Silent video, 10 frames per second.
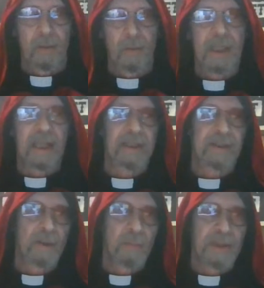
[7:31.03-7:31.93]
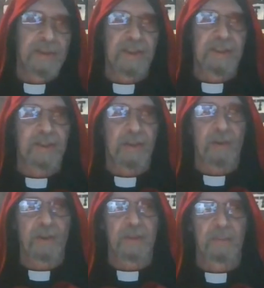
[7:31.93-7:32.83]
We're getting too much
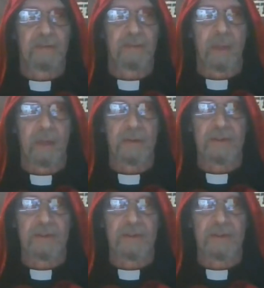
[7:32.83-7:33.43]
discouragement from other